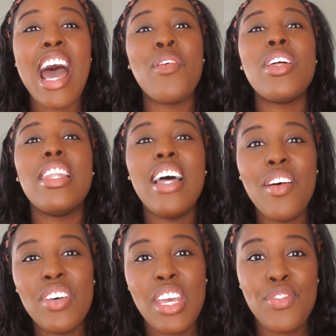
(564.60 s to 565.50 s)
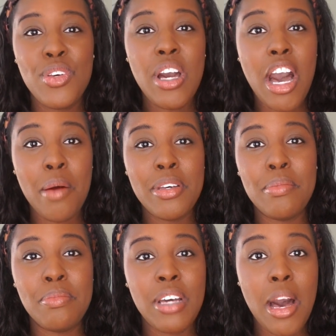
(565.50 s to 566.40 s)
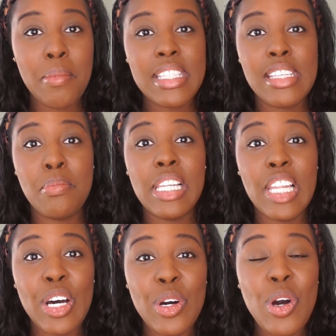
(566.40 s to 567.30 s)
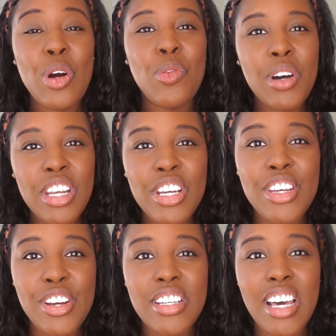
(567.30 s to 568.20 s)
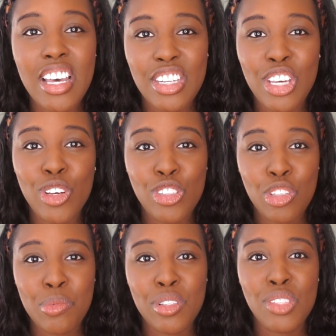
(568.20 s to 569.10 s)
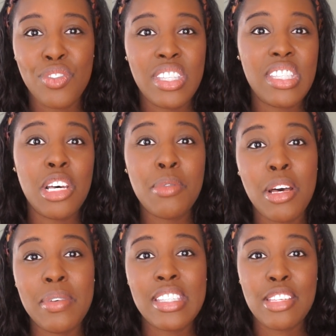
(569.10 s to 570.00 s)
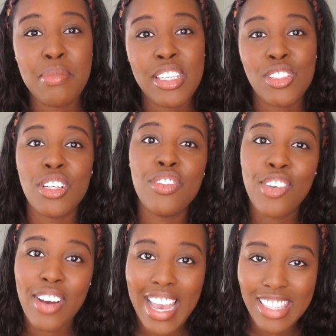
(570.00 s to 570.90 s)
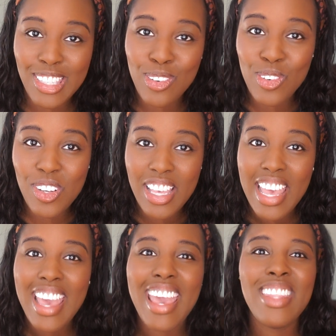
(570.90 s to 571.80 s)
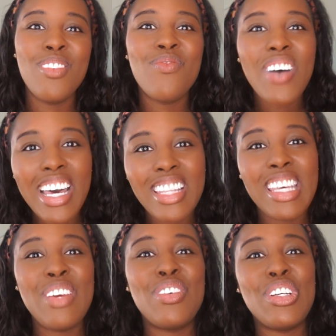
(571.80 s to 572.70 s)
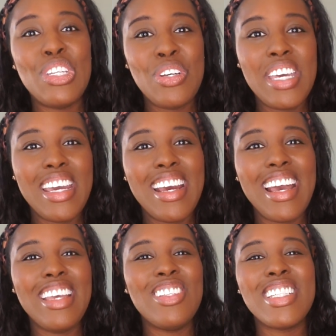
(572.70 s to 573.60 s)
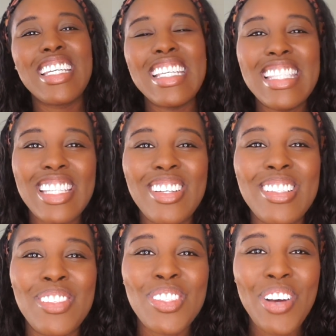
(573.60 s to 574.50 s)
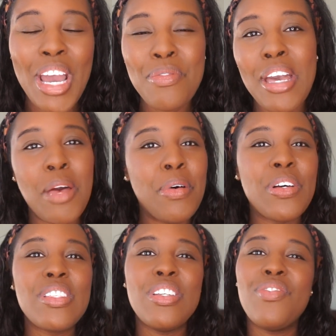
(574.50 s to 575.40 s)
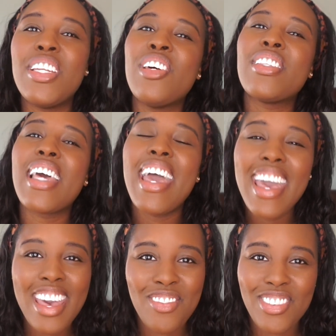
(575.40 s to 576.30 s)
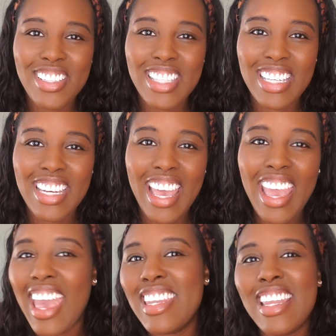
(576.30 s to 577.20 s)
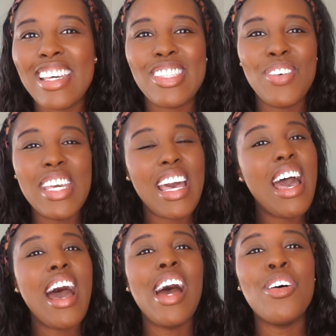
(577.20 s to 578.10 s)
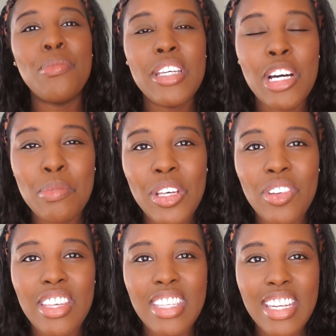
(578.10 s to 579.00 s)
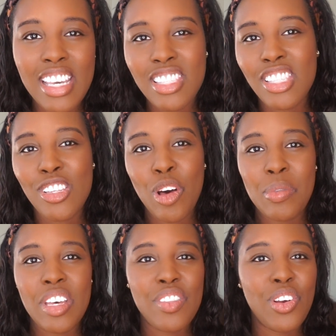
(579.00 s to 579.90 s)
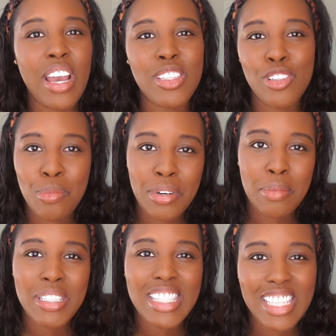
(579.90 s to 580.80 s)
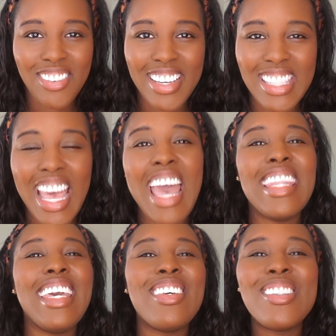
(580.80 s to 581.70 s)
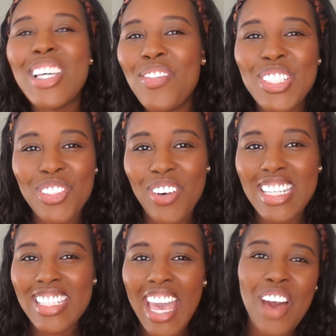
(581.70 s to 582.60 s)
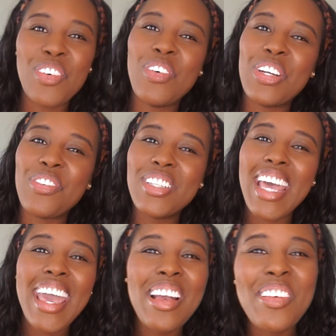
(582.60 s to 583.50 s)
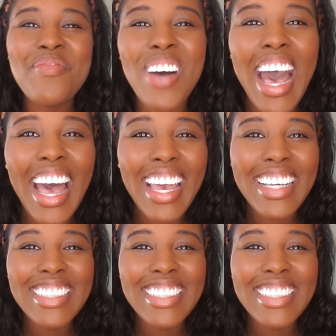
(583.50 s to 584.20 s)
I would love it if you comment it below. What are your non-negotiables for this upcoming semester of grad school? And then finally, if you're new here, you should consider subscribing. I post new videos every Sunday, and next week I will be uploading the next installment of the Grad School Prep series. Thank you so much for watching. Have a wonderful day. Bye.